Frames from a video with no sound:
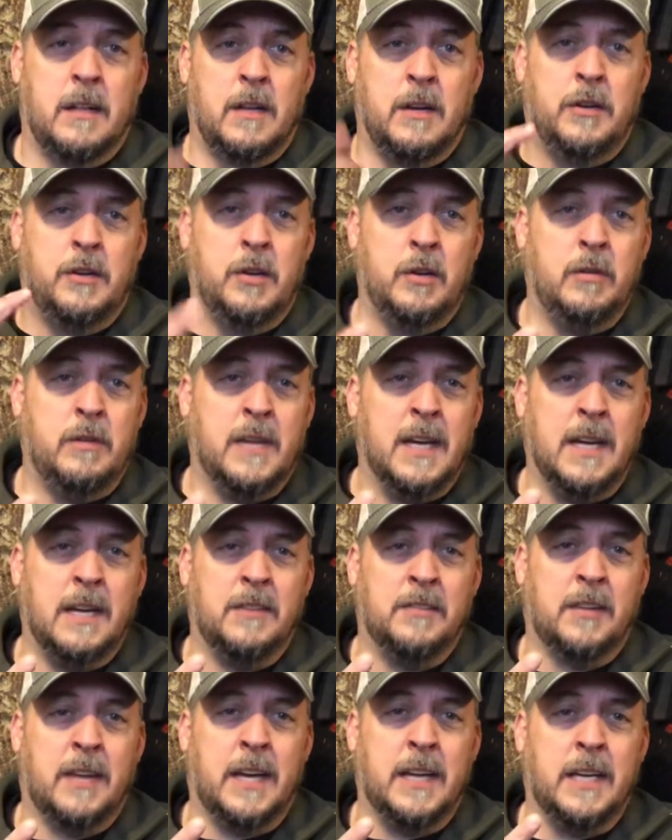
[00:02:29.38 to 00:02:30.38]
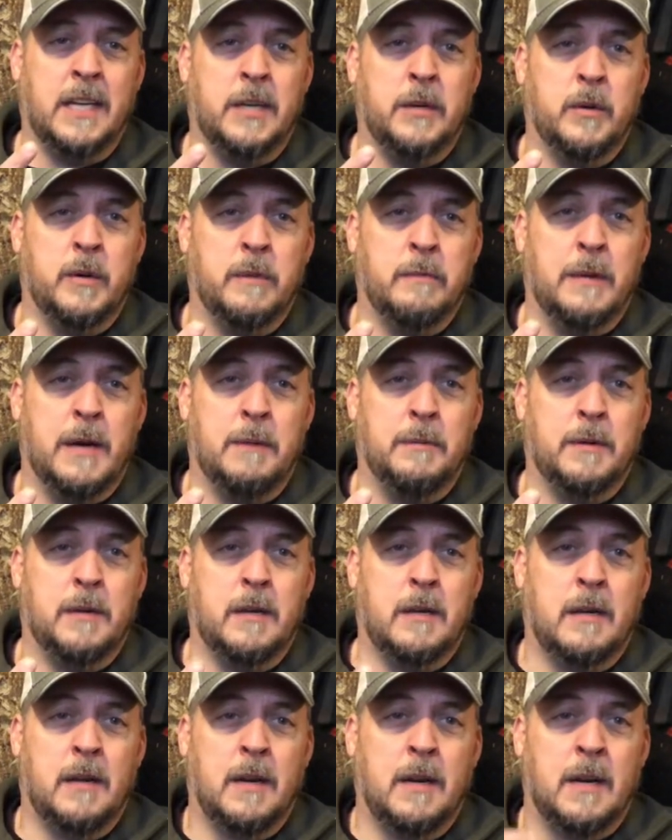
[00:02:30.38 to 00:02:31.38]
two things I need to remember:
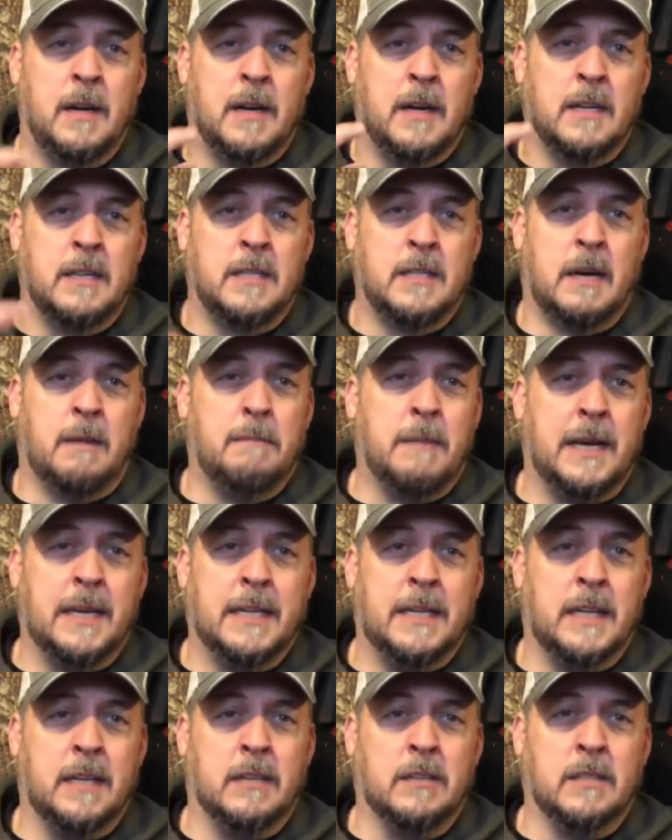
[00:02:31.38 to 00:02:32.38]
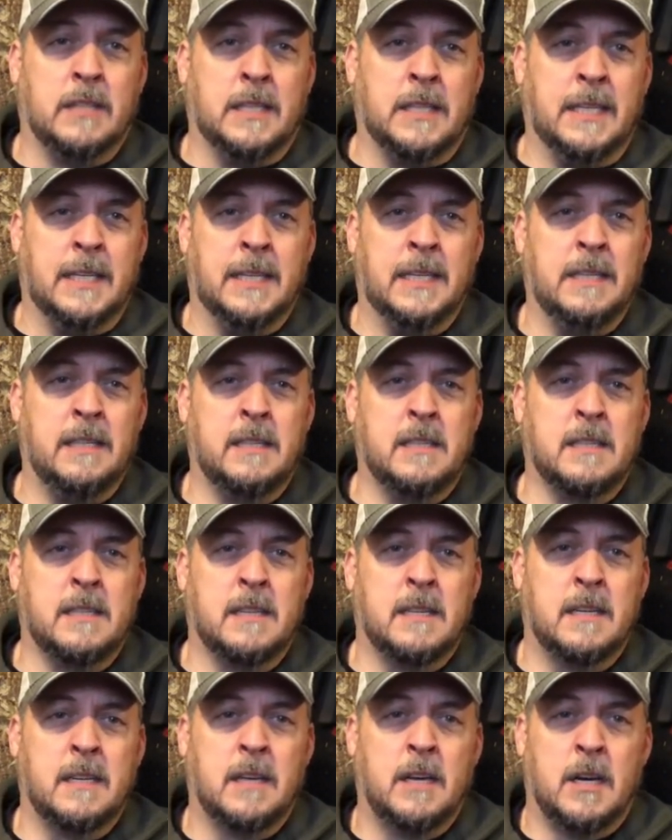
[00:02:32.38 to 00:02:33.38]
somebody else is.
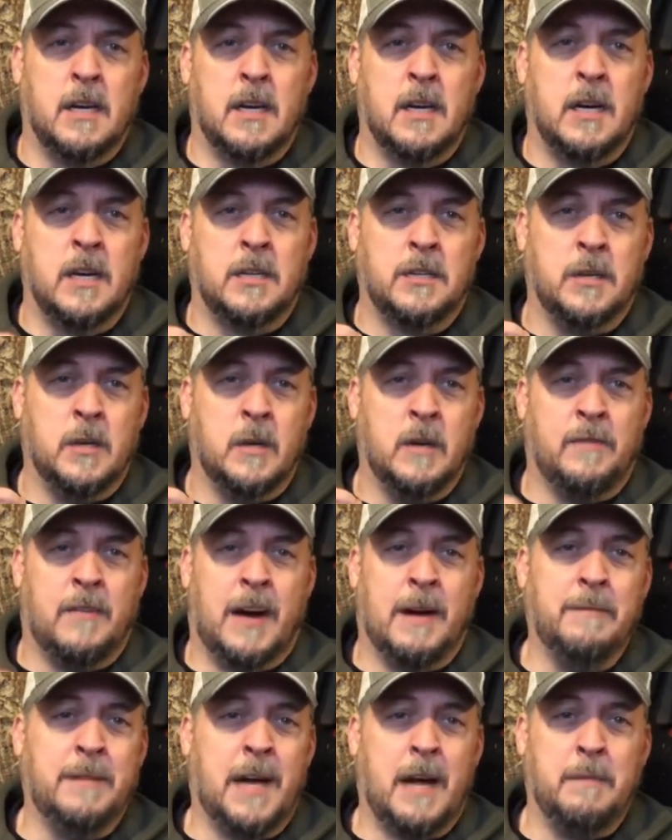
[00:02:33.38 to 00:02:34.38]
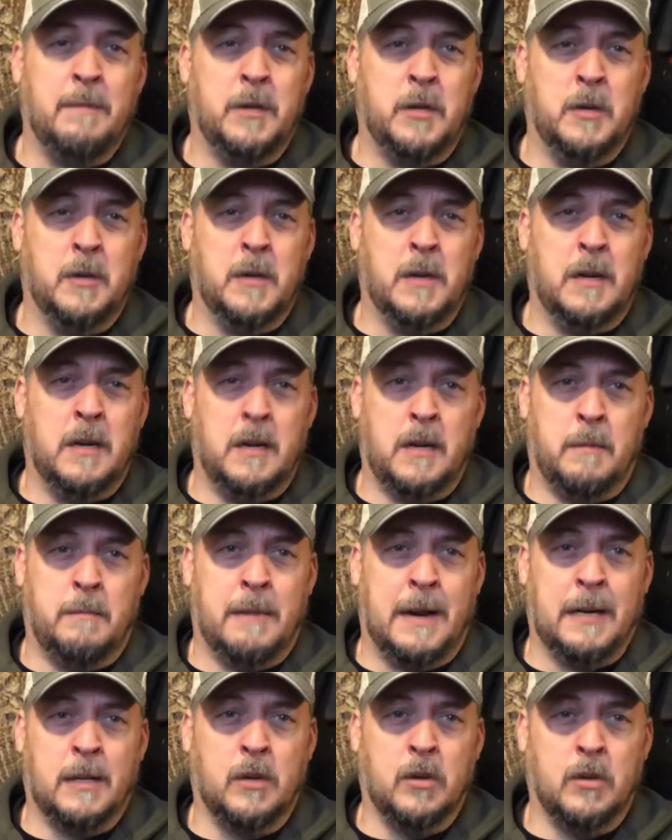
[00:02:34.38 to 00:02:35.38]
So if I'm not doing
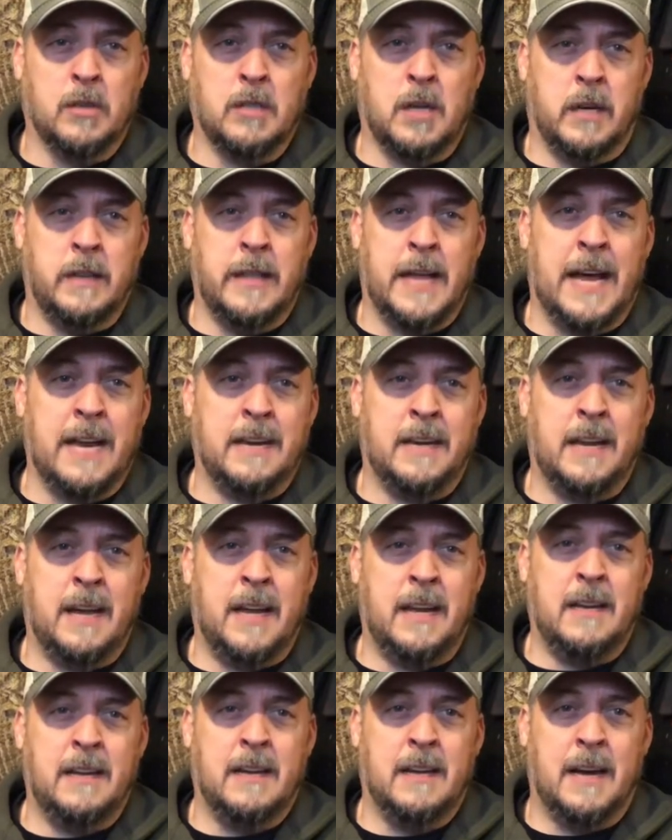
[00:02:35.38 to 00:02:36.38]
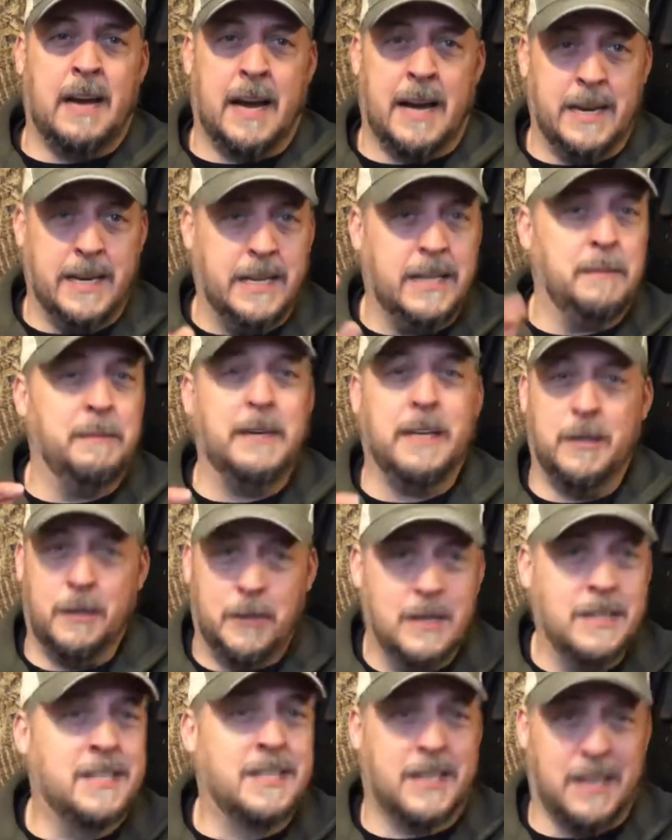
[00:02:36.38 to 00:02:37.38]
my goals on that day, I need to be
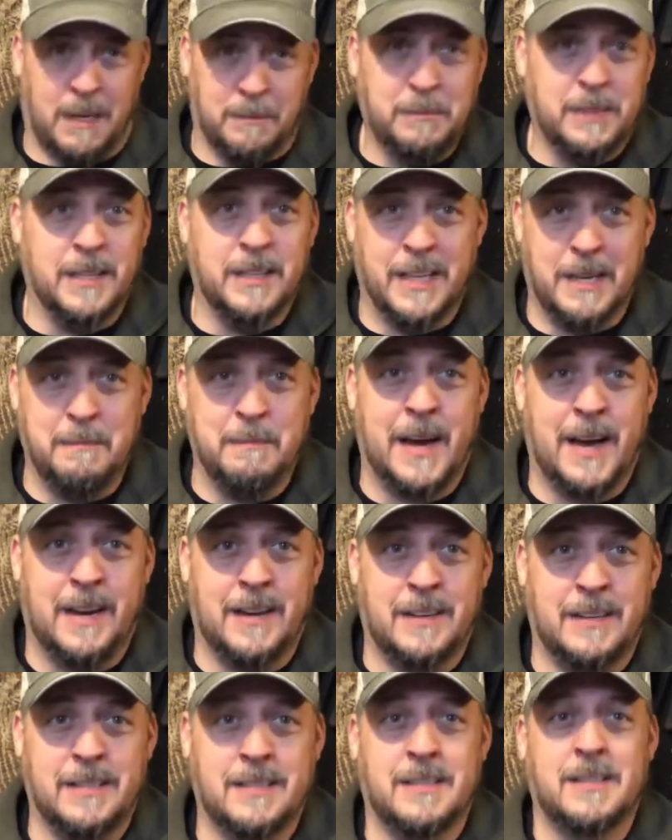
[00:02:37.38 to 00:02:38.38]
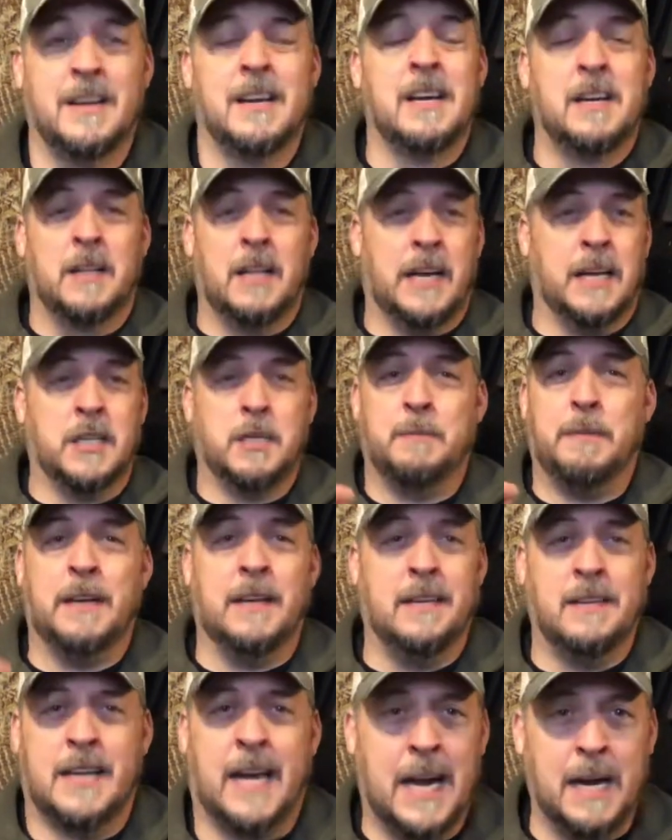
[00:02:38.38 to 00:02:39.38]
doing something that matters, like
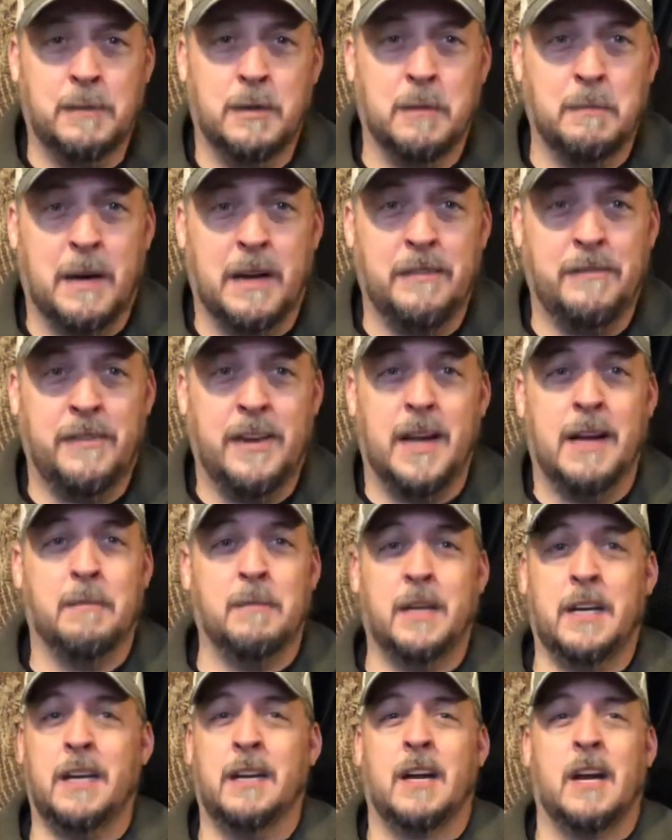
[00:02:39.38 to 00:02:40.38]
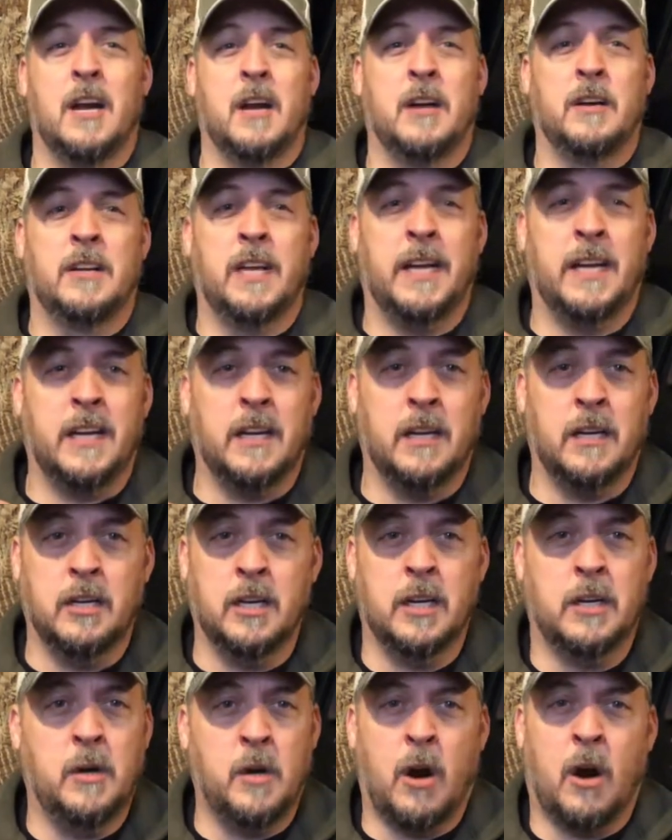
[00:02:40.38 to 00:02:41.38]
spending time with my family, taking a
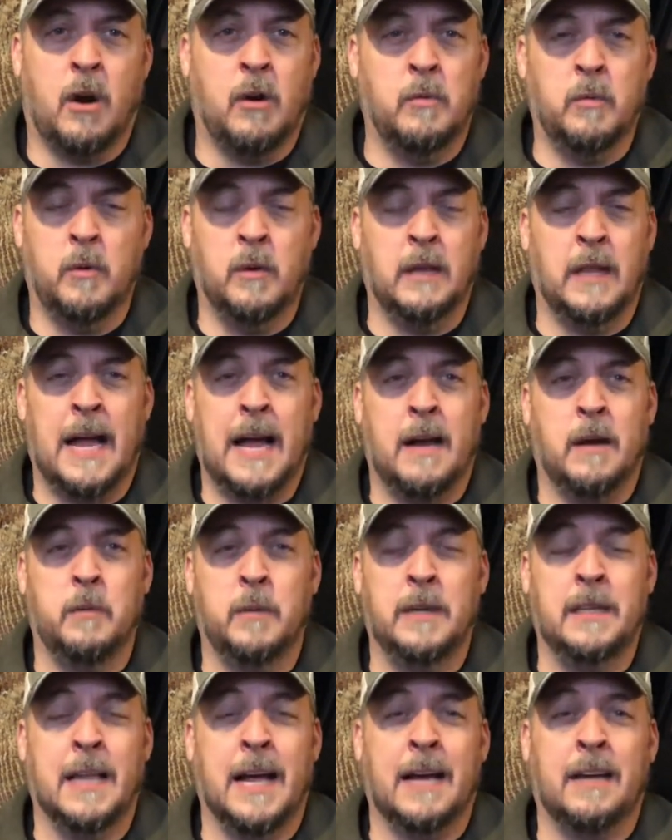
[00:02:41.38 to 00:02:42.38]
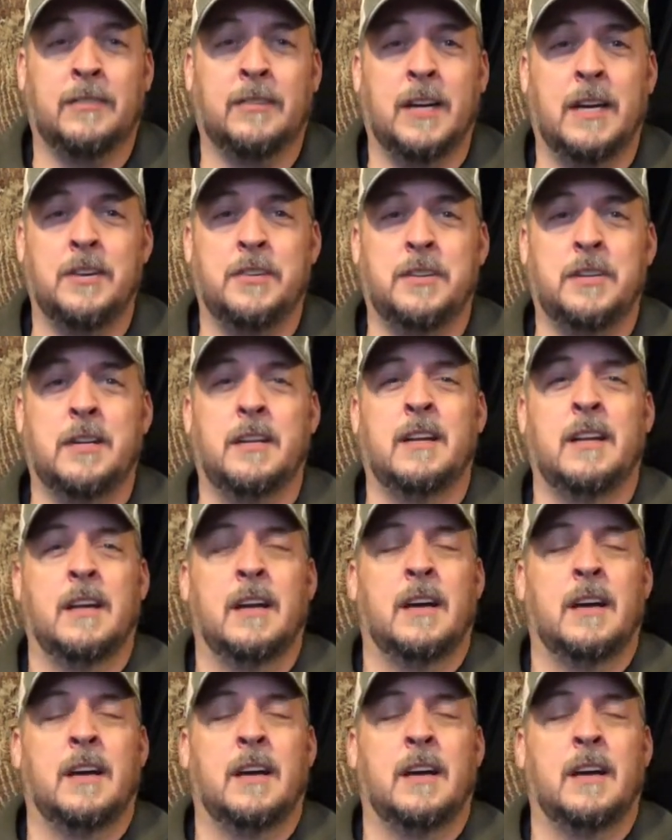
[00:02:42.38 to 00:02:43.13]
good relaxation